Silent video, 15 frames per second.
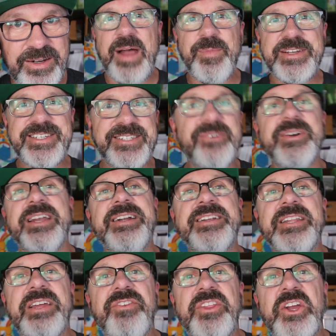Am I still going to
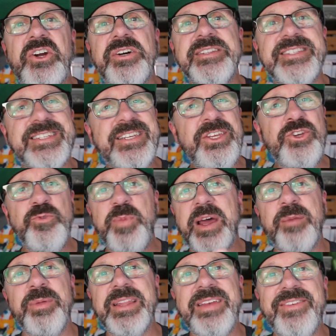deliver the goods? You
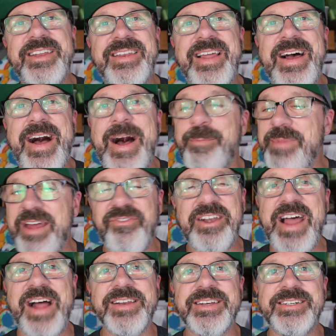better believe it. I'm never
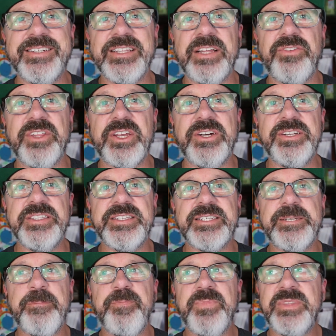not going to deliver the goods.